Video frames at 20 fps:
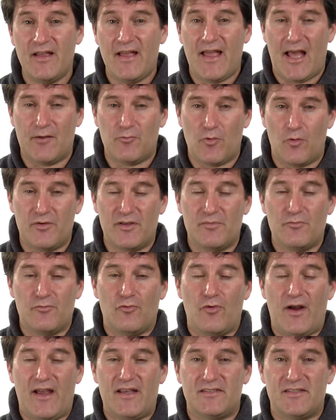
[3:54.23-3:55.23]
And when we
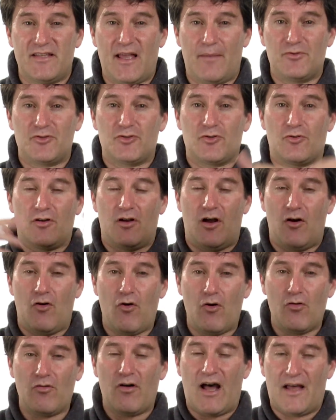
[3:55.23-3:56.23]
raise the temperature a
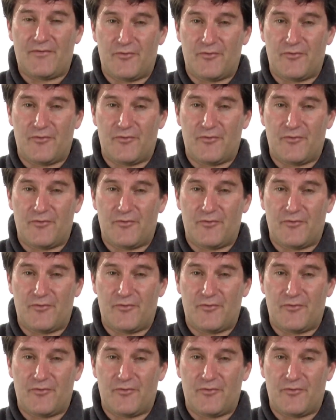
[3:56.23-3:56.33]
whole lot,